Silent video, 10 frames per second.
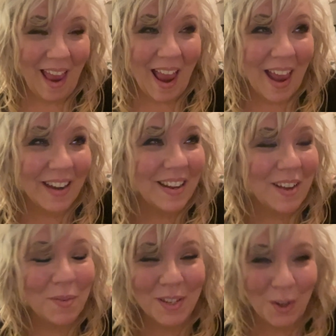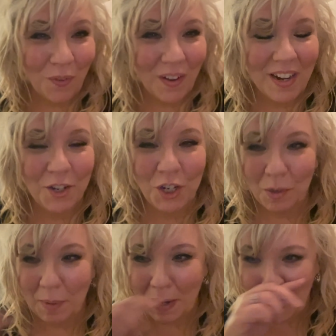And it was so funny
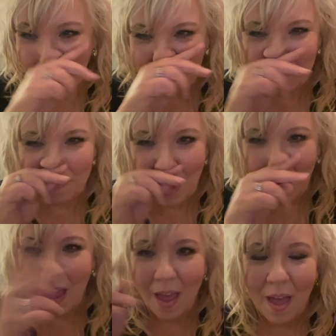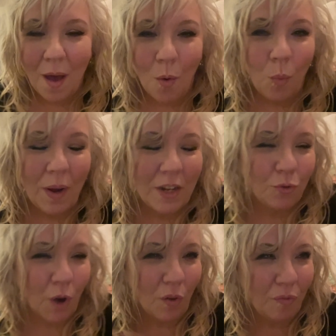too, because we
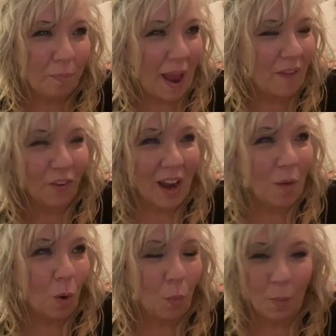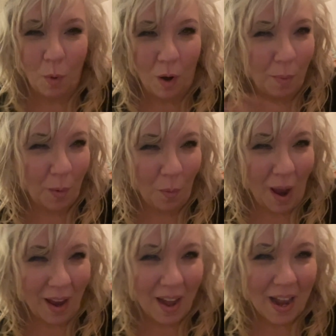drove by, I forget where we were, but
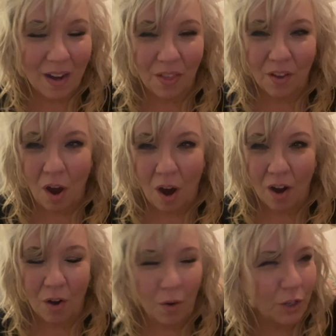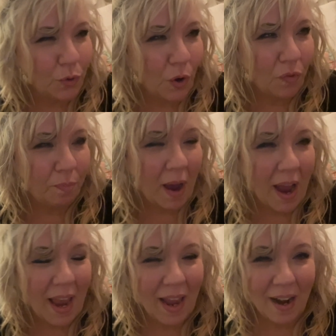I got out of the car or I drove
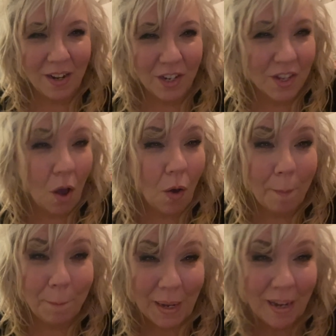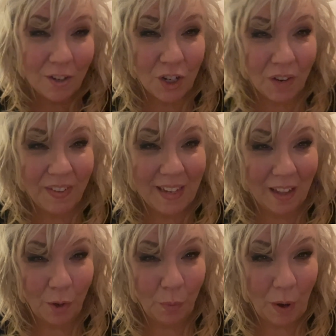by and I saw a bunch of
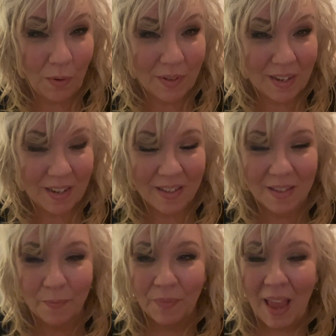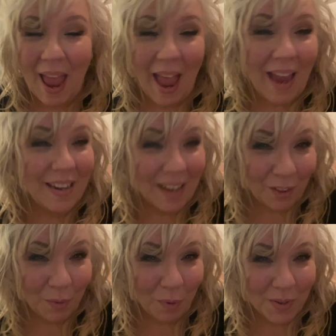yellow roses. And
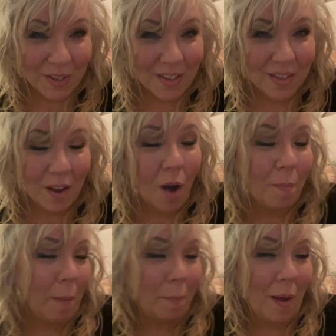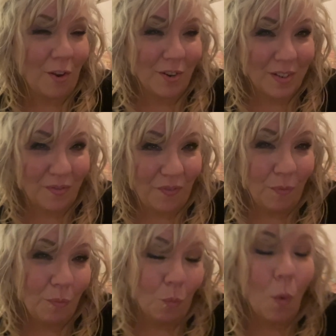yellow roses are my mother's
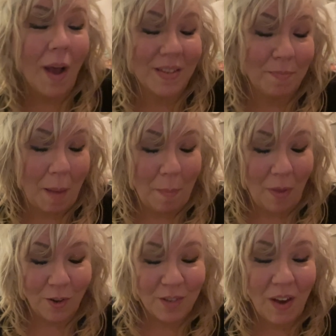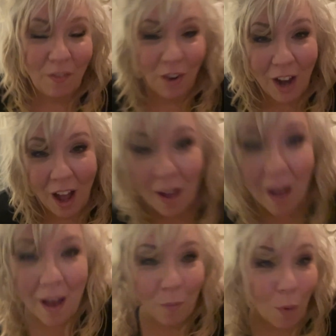favorite
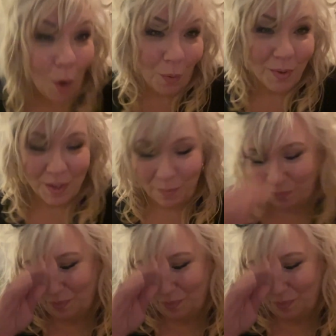rose.